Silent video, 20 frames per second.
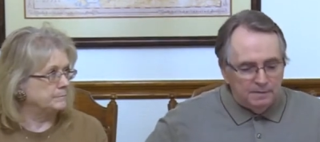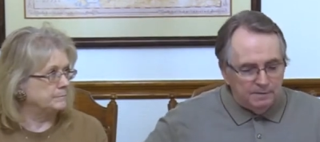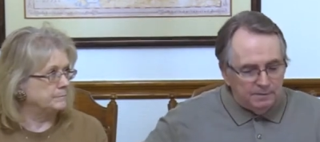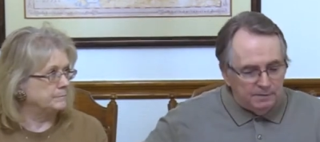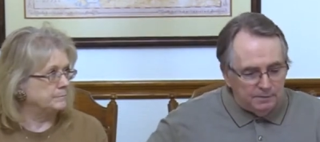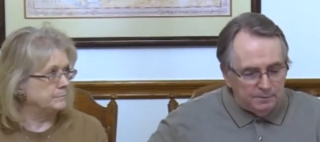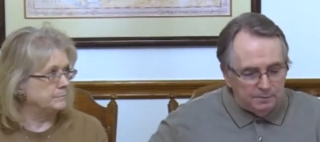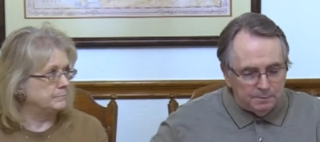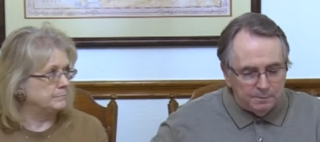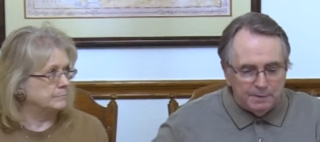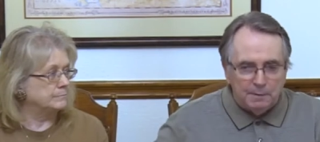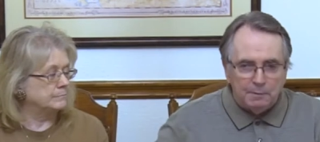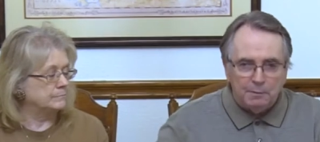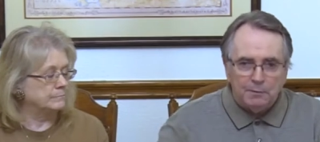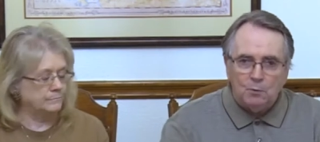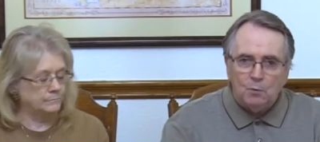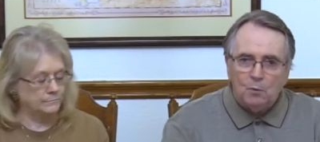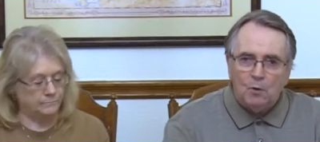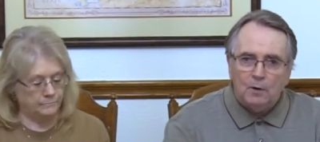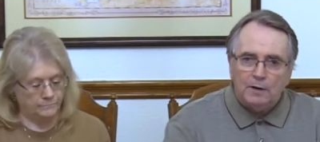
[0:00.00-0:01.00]
Speaker 1: You'll be able
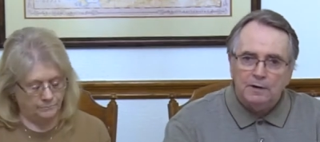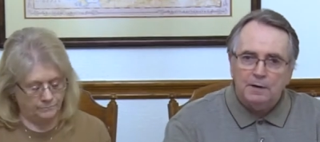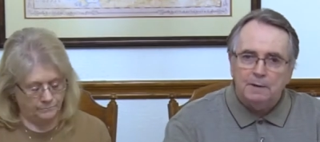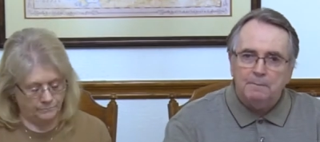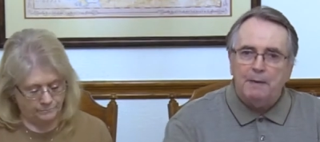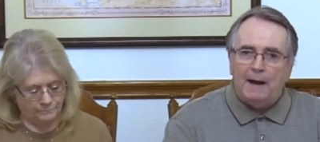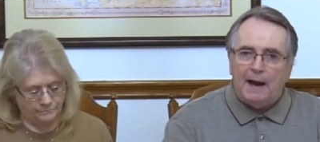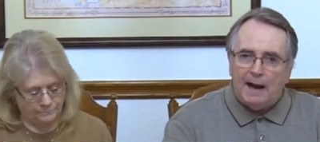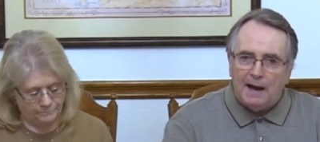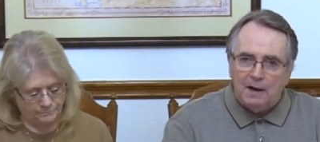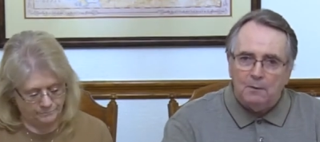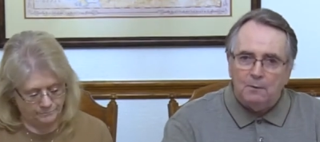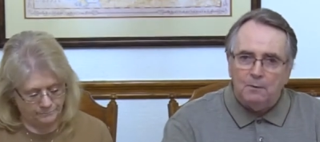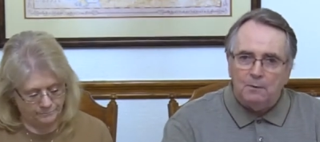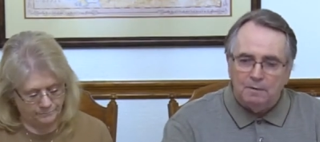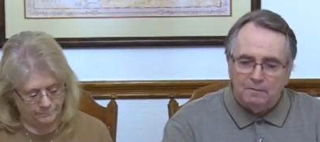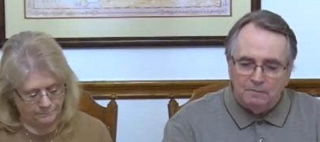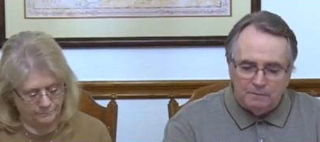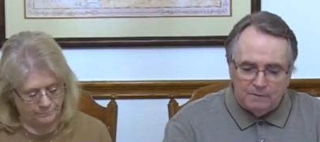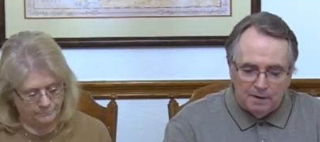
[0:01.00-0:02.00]
to walk in the power
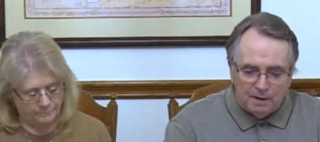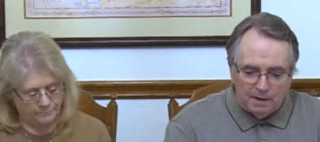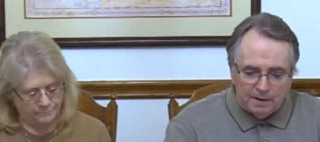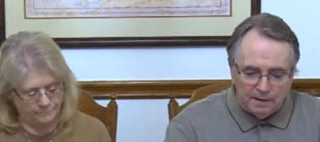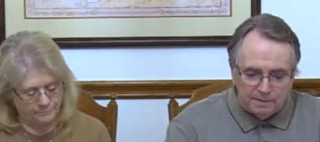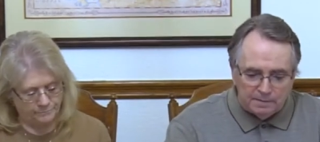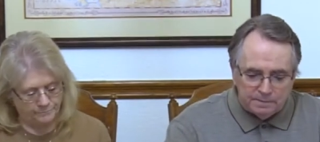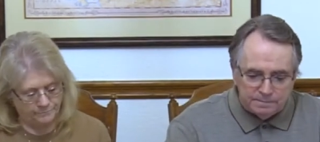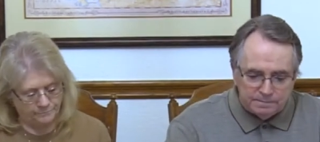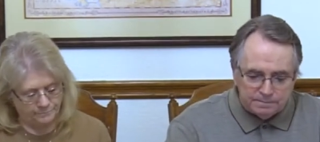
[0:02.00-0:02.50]
of God.